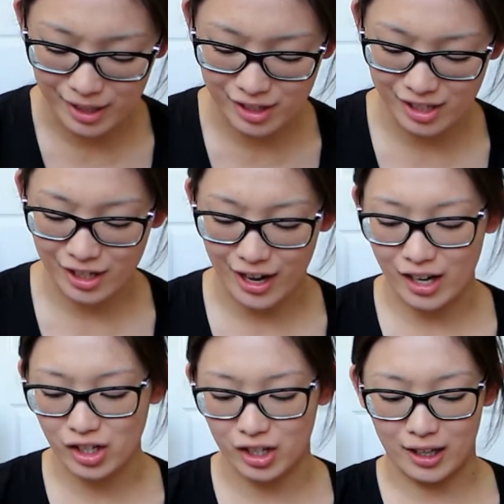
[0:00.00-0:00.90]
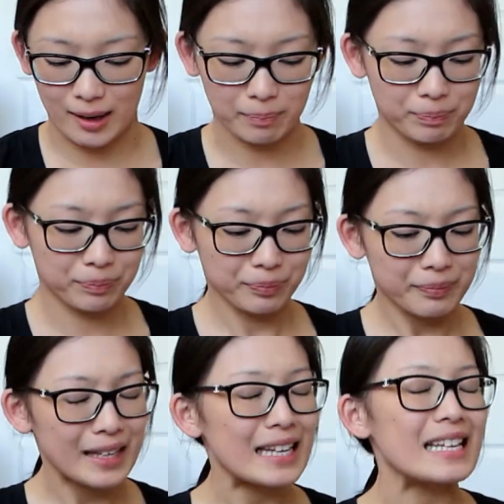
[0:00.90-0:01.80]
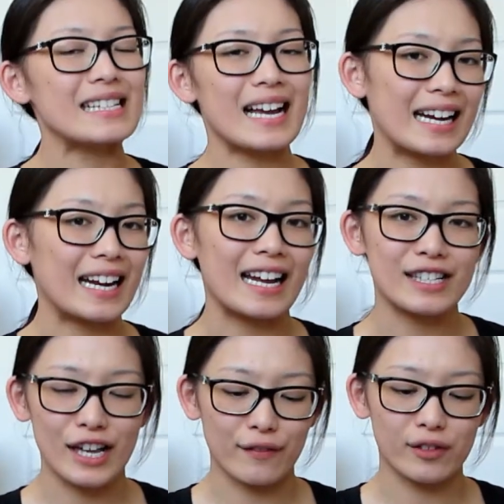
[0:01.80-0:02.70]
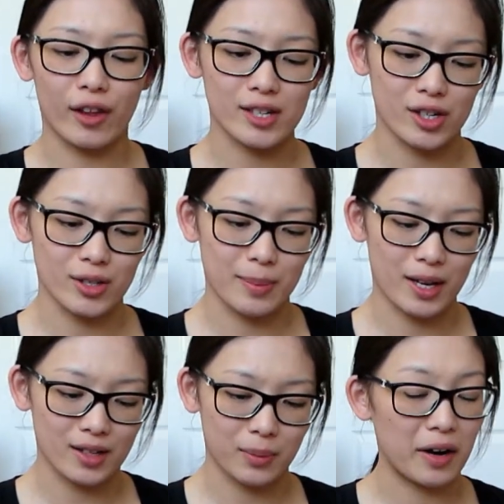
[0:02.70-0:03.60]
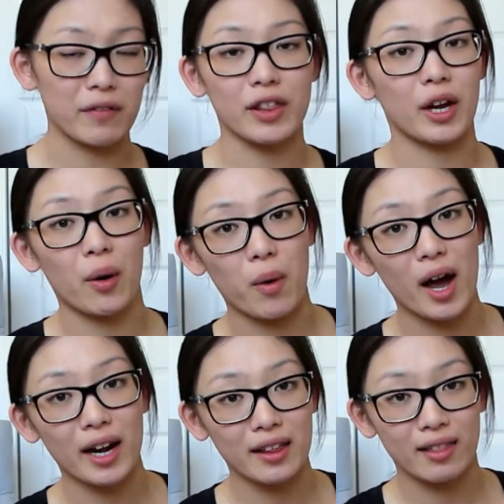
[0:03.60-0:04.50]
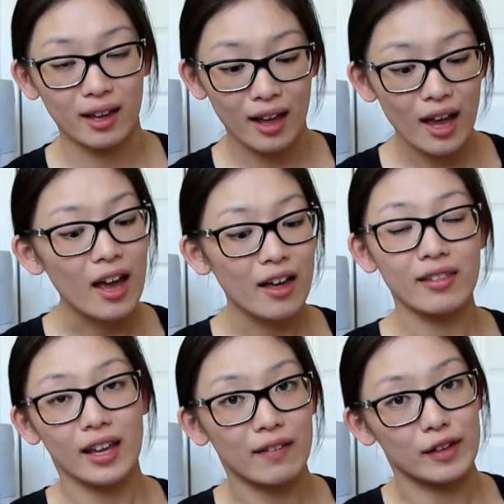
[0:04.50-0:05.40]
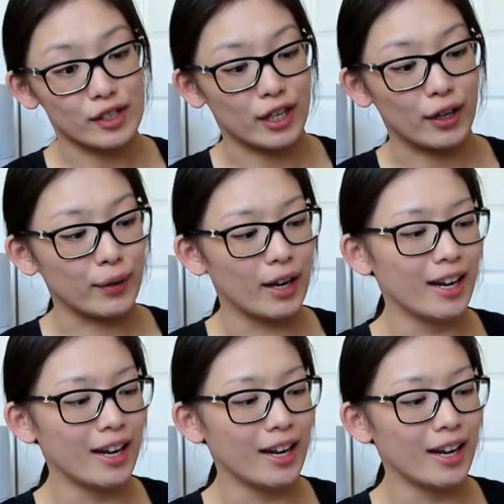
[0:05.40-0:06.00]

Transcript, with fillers: my sister actually, it's kind of nice to have sisters because whenever they don't want anything, they give it to you.